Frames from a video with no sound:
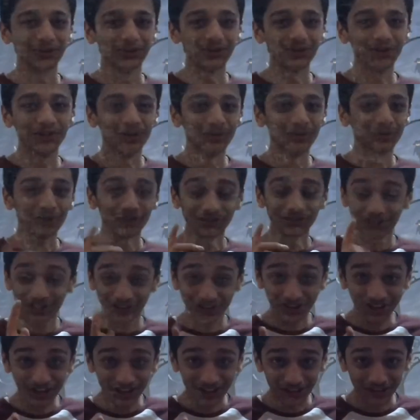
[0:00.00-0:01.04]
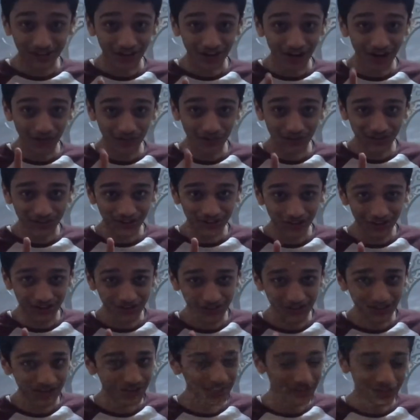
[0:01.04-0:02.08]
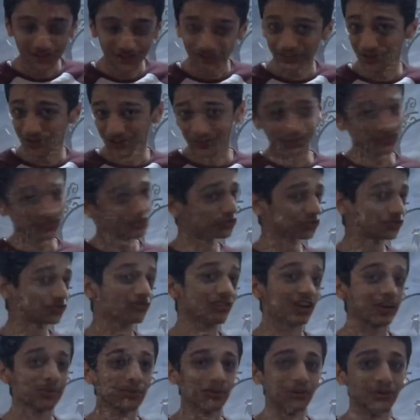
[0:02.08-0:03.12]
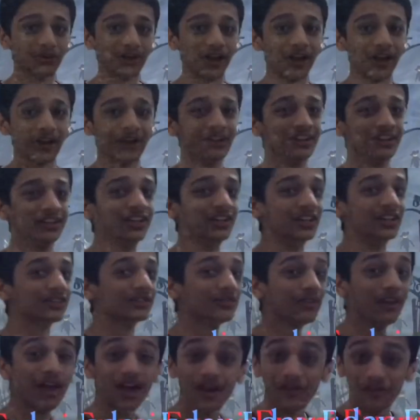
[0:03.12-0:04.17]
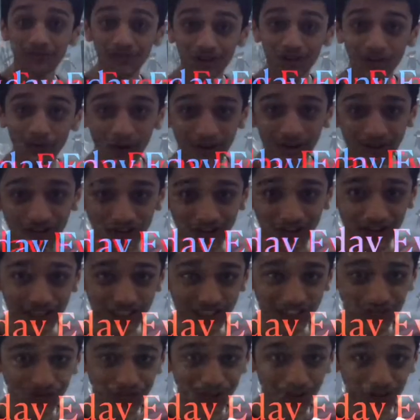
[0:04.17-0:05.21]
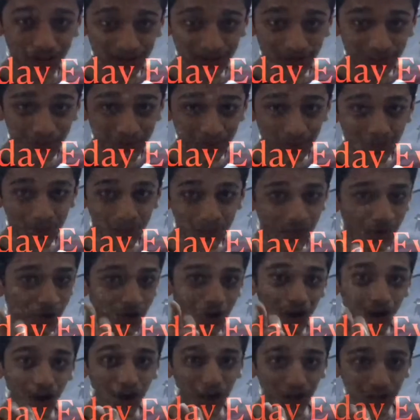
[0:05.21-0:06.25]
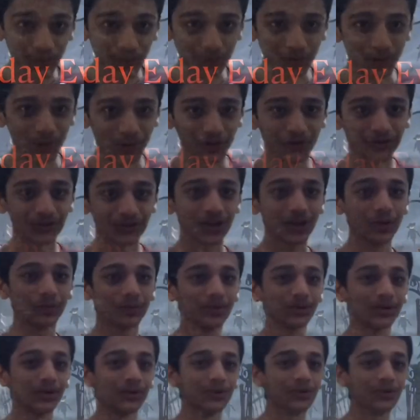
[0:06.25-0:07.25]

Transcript: But today, I've decided to scrap all that. Every Wednesday evening, I'm going to upload.